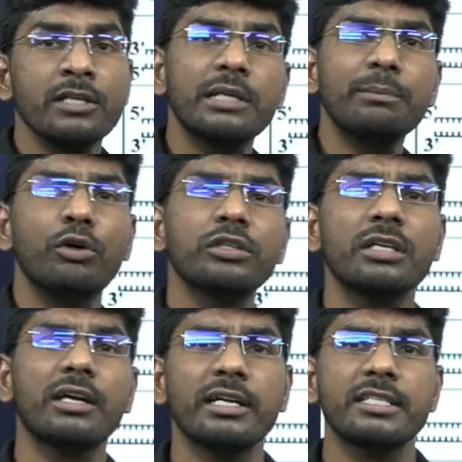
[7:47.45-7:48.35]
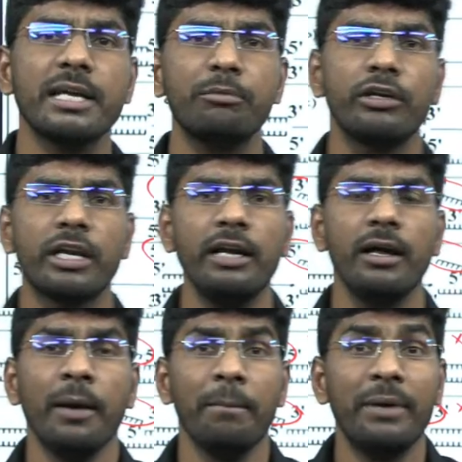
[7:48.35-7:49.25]
Sir, both are correct, same only,
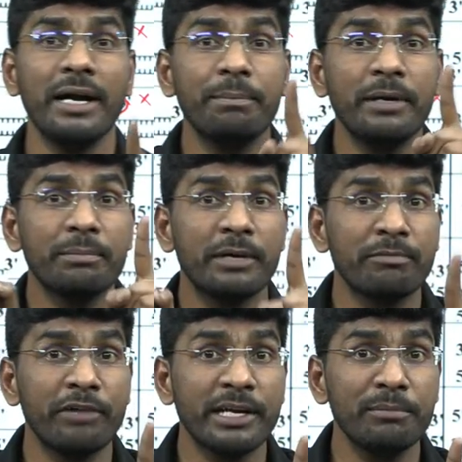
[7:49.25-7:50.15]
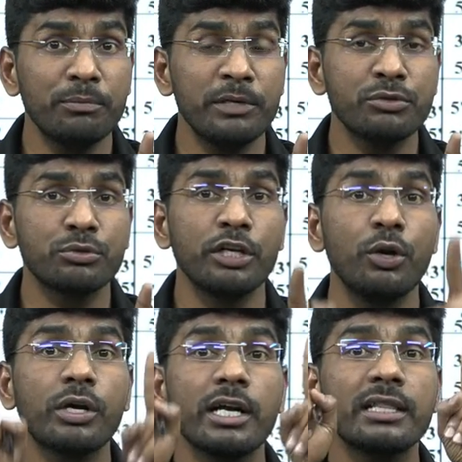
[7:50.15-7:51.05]
right? But, but, but, wait a moment,
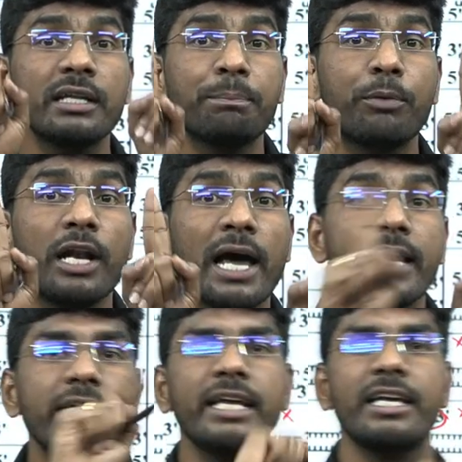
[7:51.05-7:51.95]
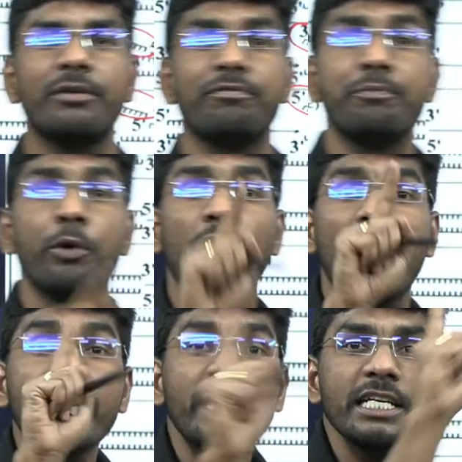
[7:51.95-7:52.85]
student. Look at the polarity.
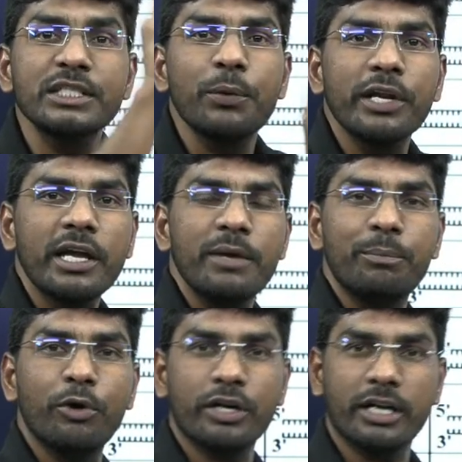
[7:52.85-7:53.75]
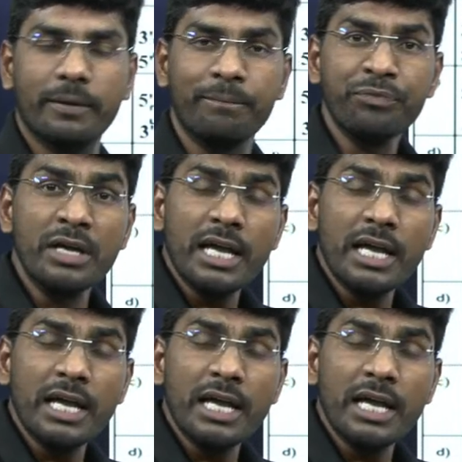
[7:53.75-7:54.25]
Polarity is very important.